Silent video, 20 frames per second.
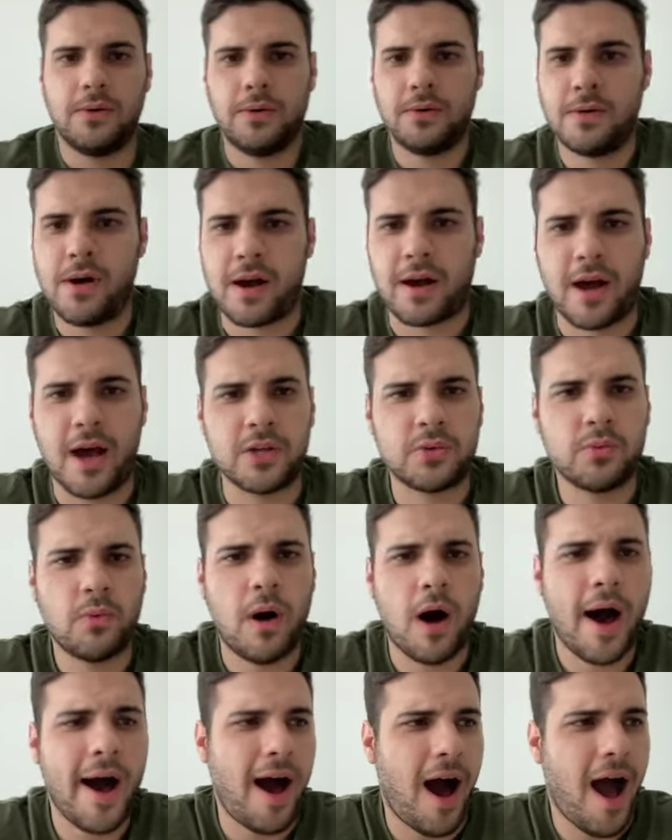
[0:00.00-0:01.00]
Alright guys,
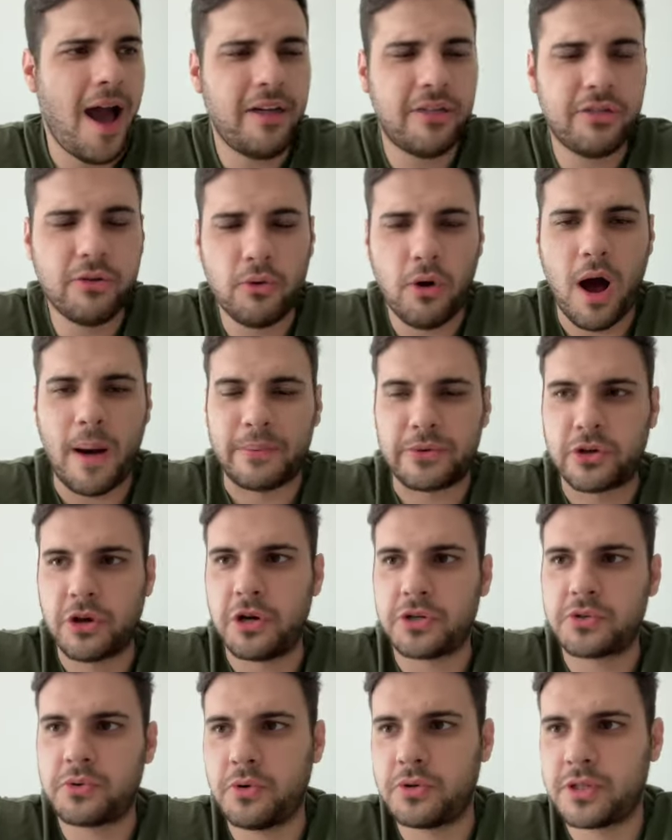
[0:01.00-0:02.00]
well I, I thought
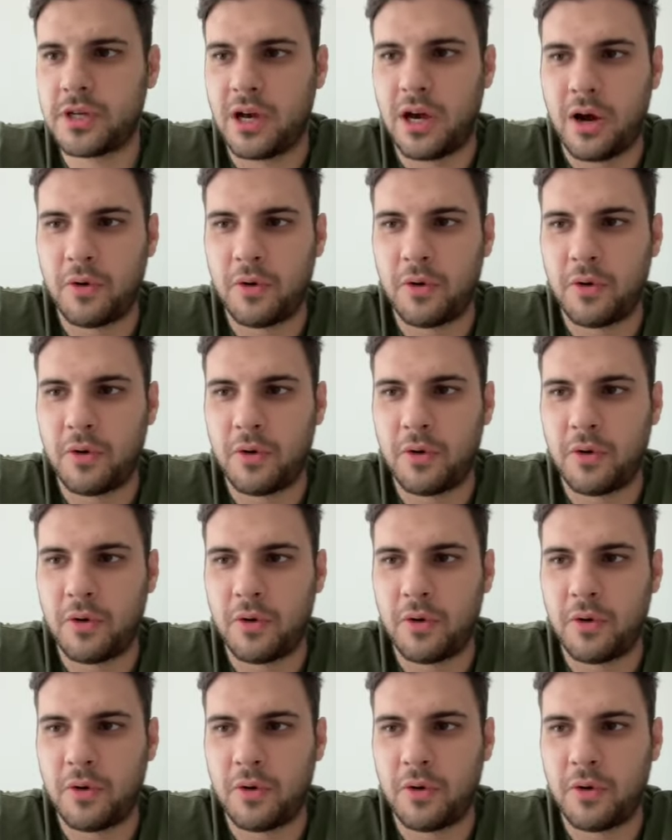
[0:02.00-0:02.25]
Upchurch was a,